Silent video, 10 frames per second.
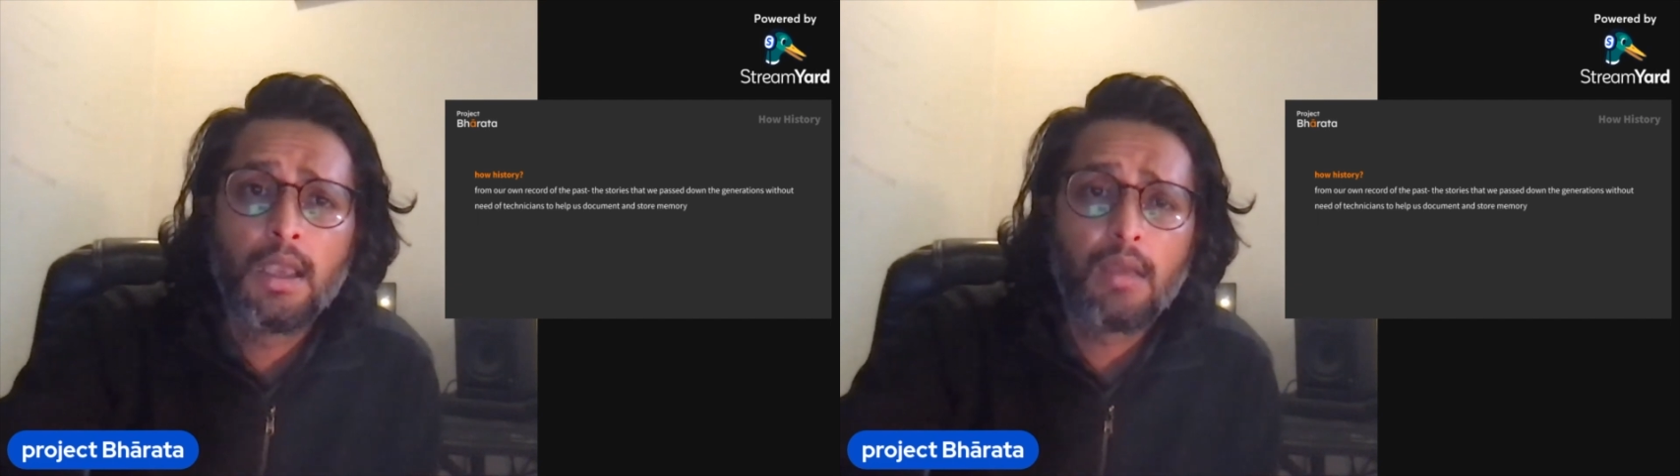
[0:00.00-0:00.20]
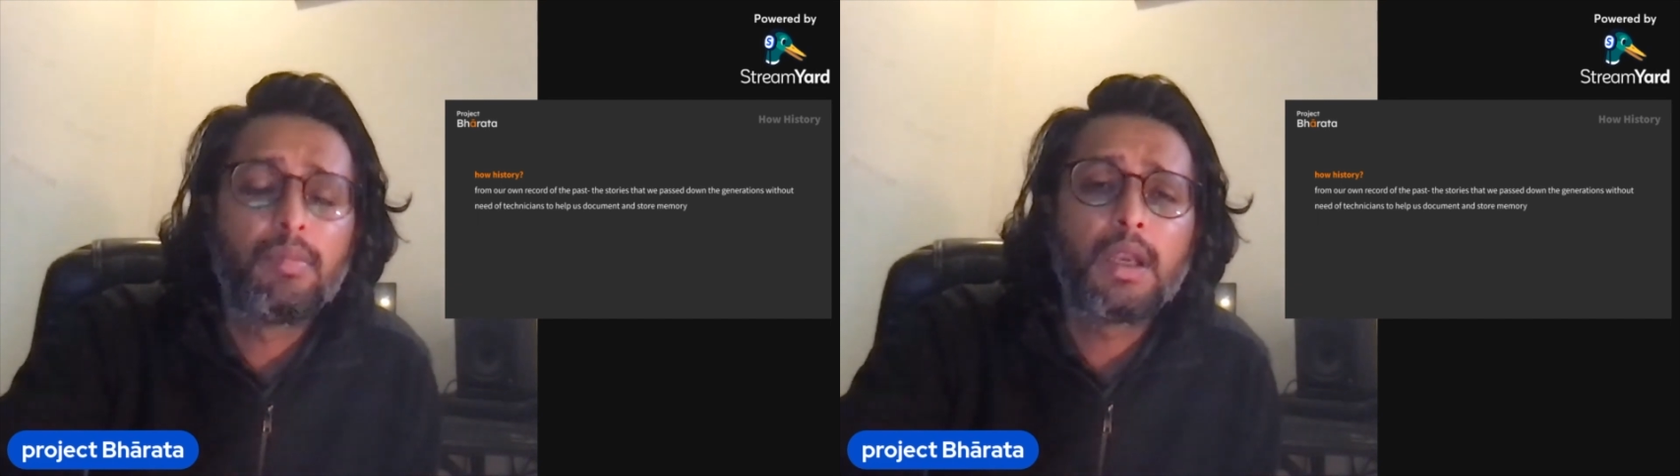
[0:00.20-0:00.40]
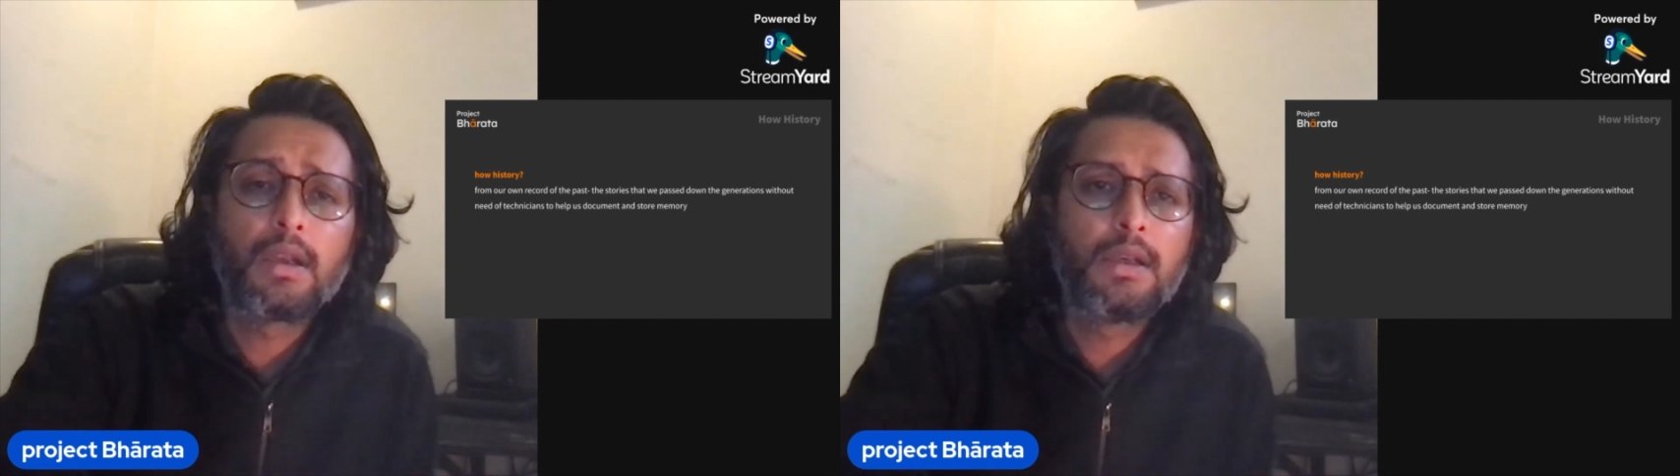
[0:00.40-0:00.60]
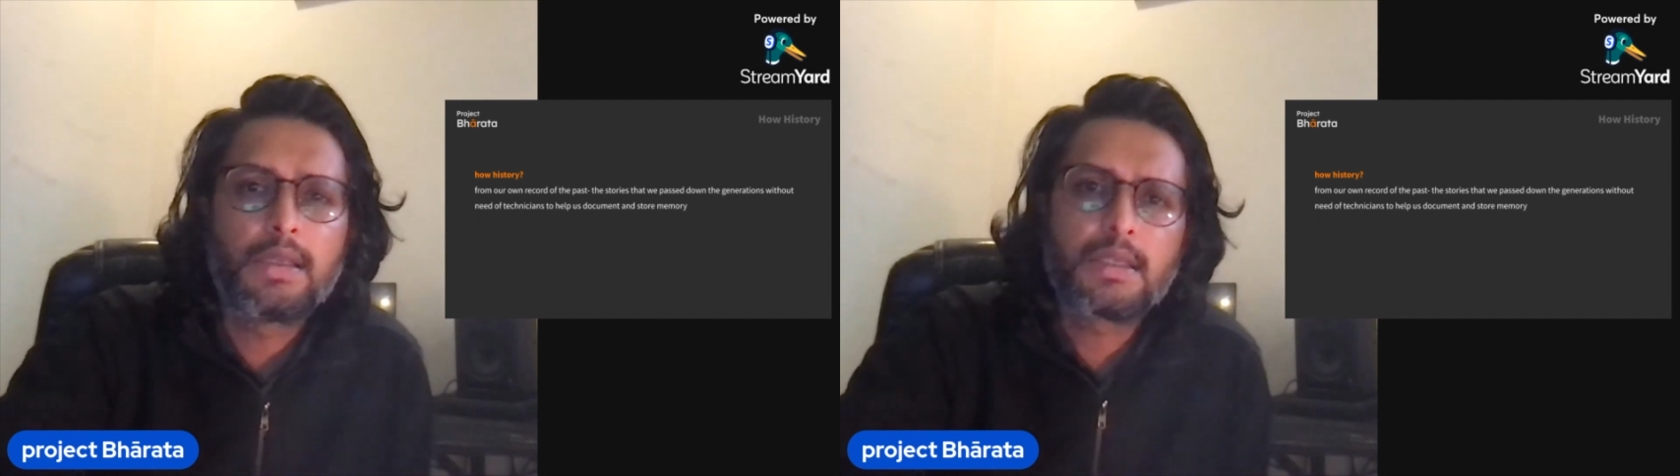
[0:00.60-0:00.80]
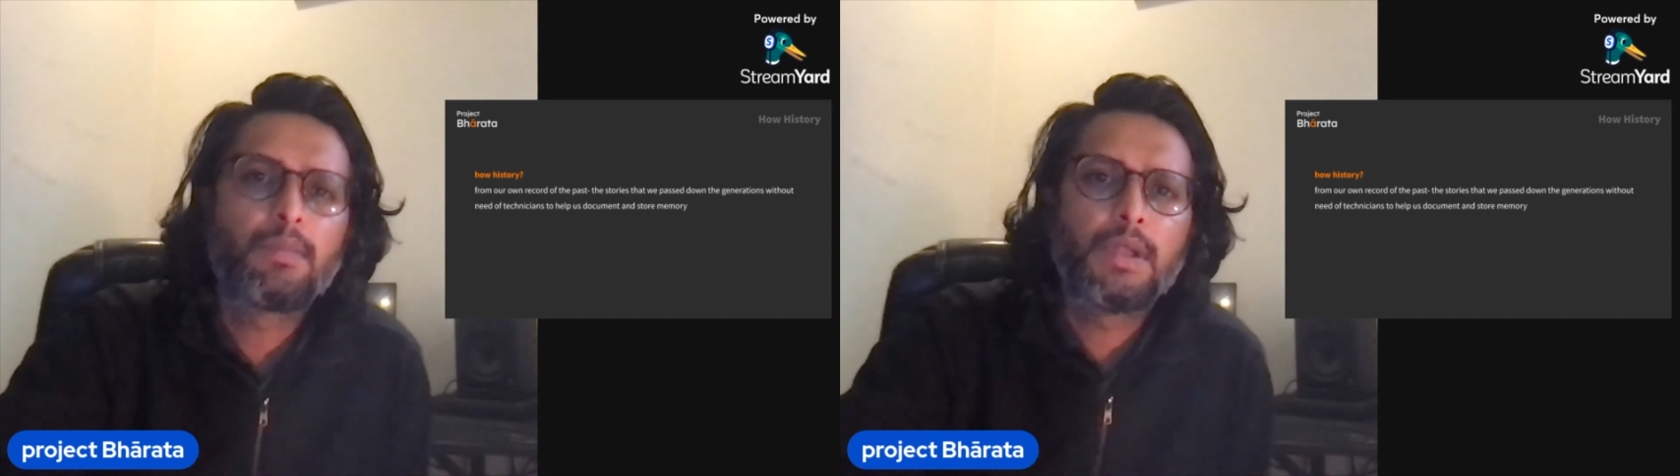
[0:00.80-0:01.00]
empirical
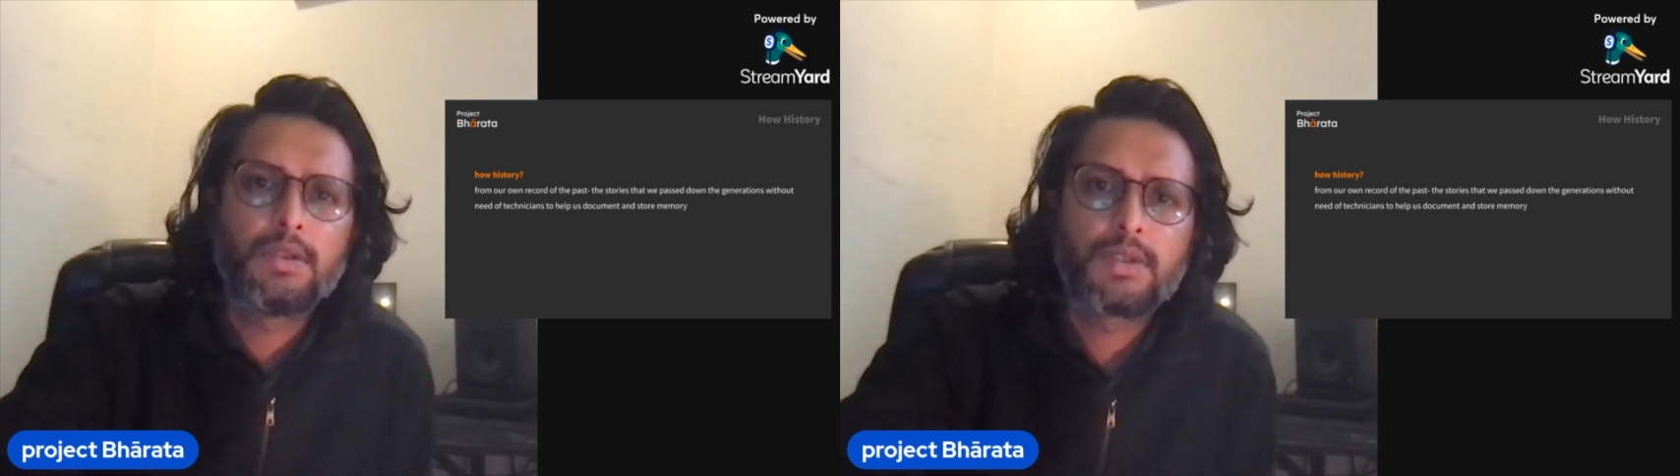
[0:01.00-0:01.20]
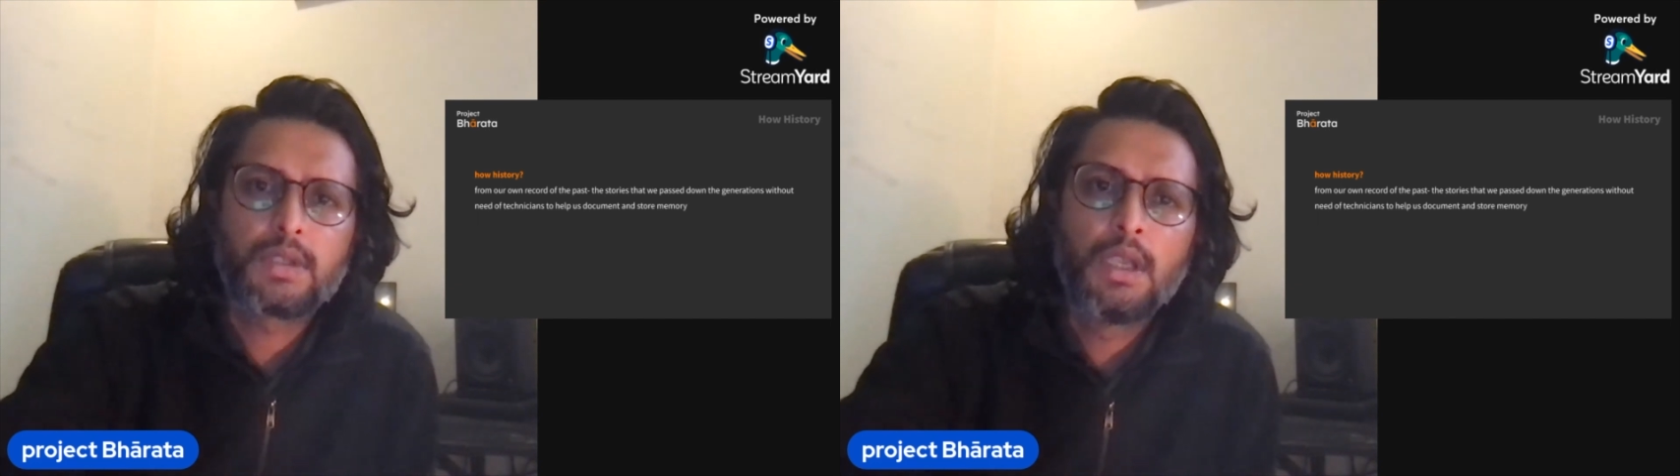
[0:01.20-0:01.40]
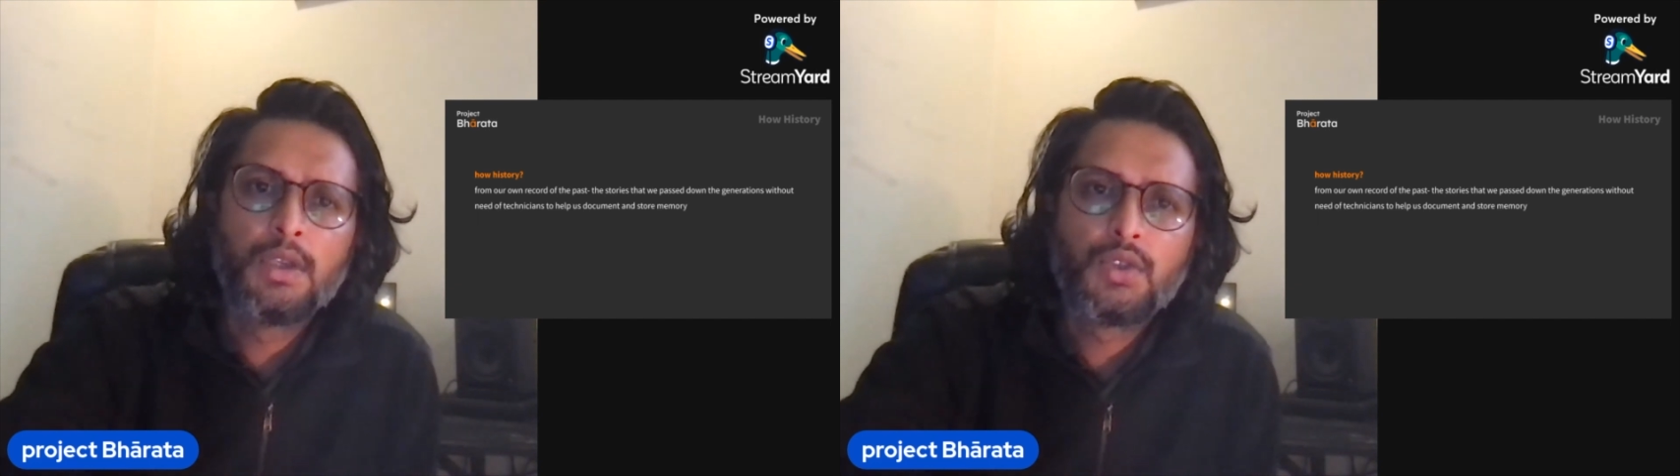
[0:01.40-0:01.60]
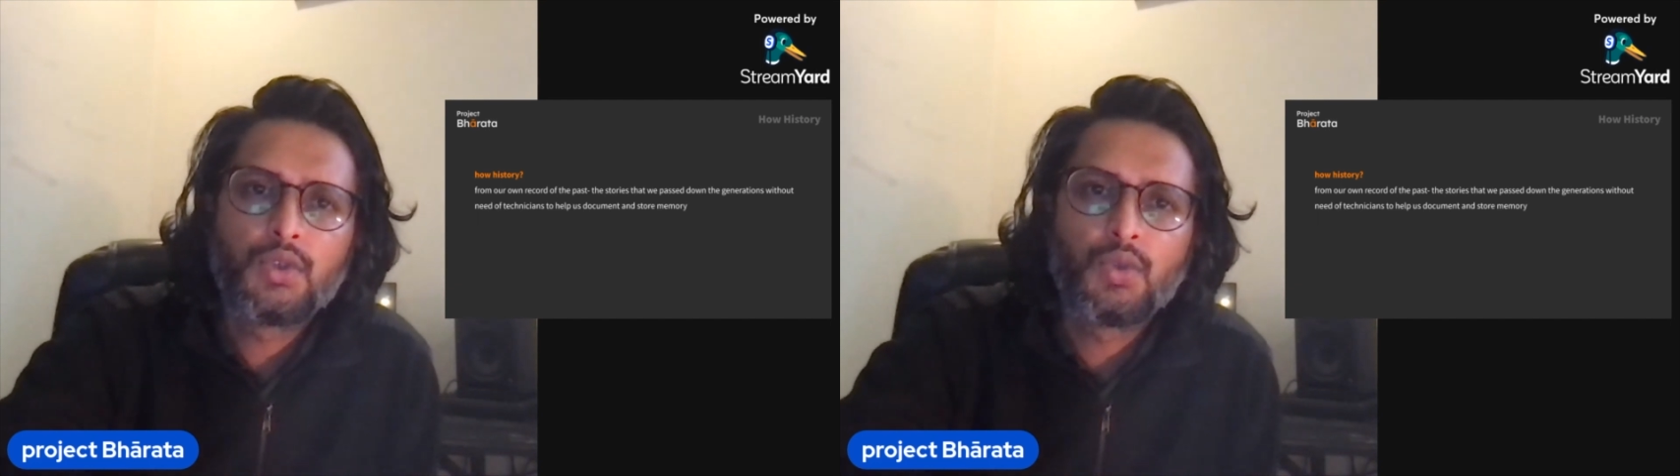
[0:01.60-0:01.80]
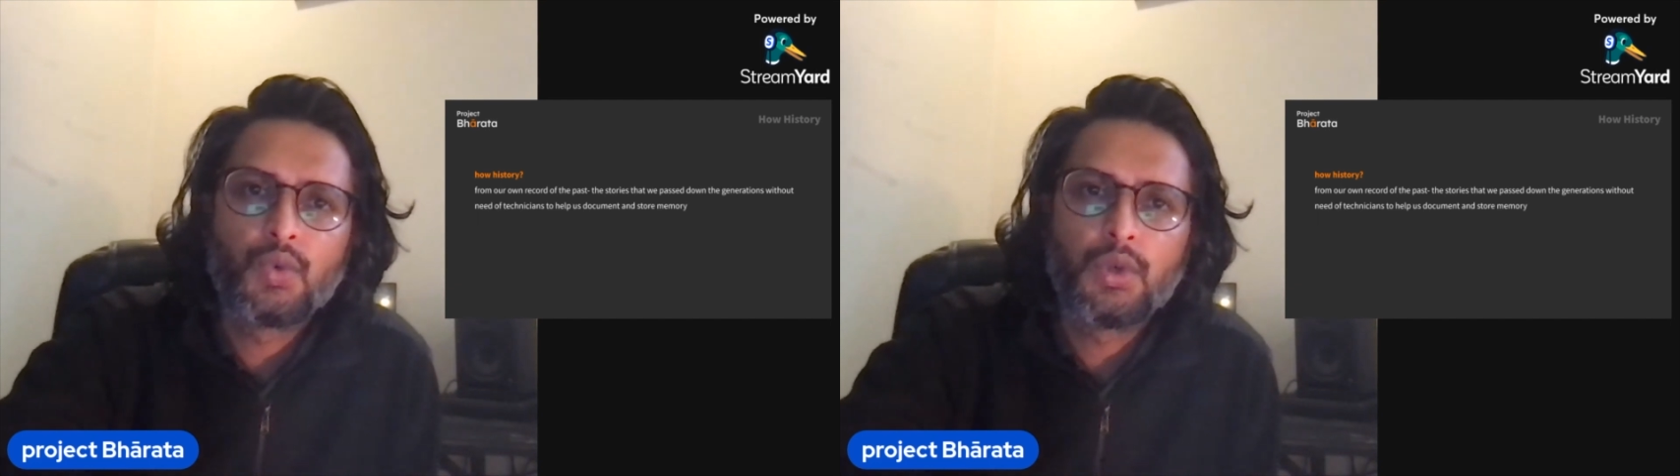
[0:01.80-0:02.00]
disciplines
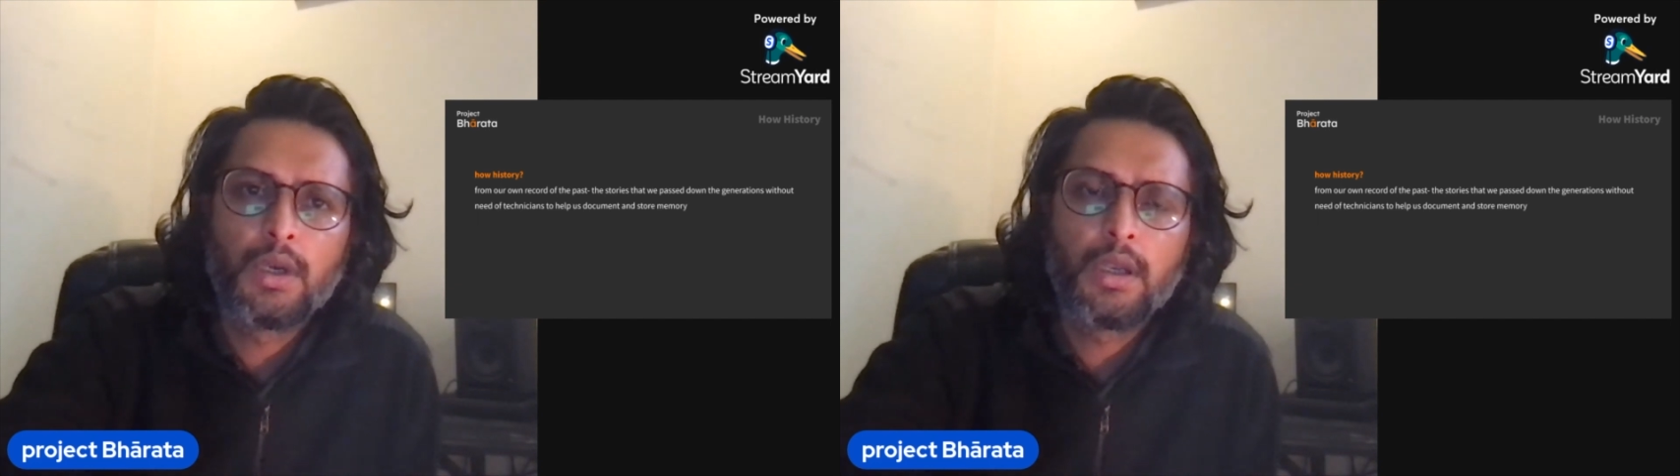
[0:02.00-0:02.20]
to